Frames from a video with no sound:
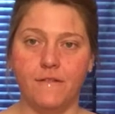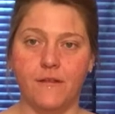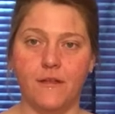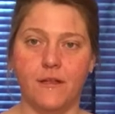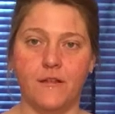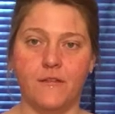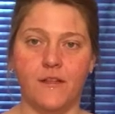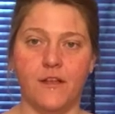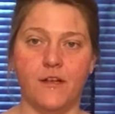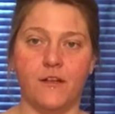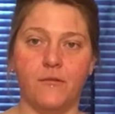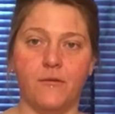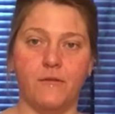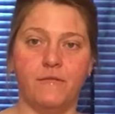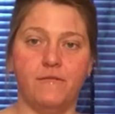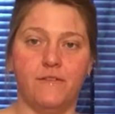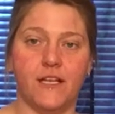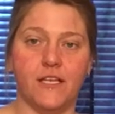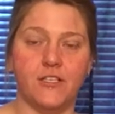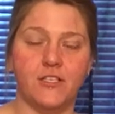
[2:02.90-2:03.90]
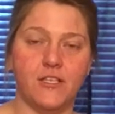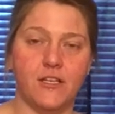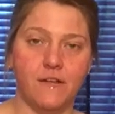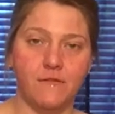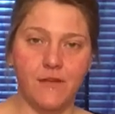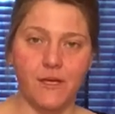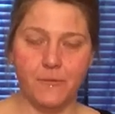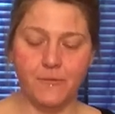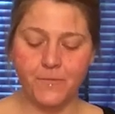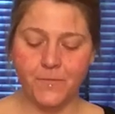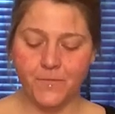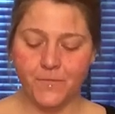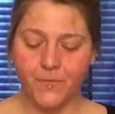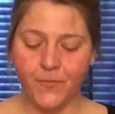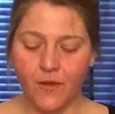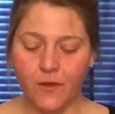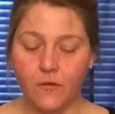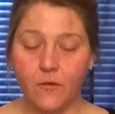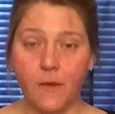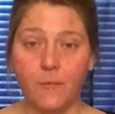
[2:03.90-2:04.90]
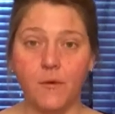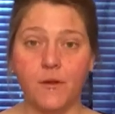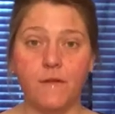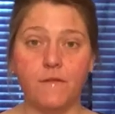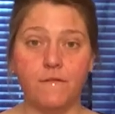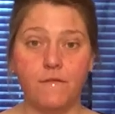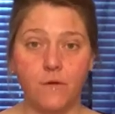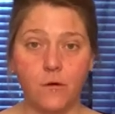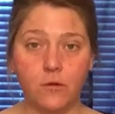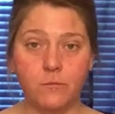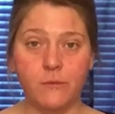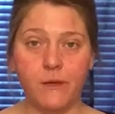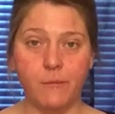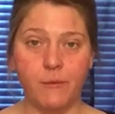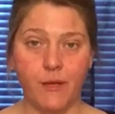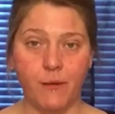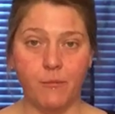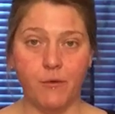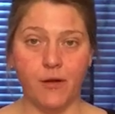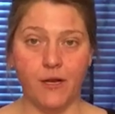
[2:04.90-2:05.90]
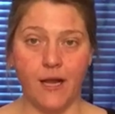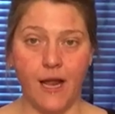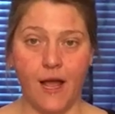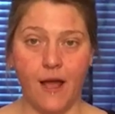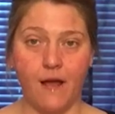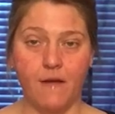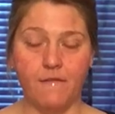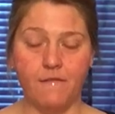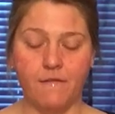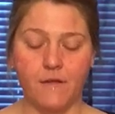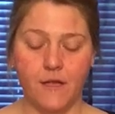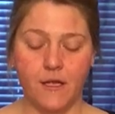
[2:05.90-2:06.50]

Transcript: and then the reflection of it. So I'm going to fold my paper in half,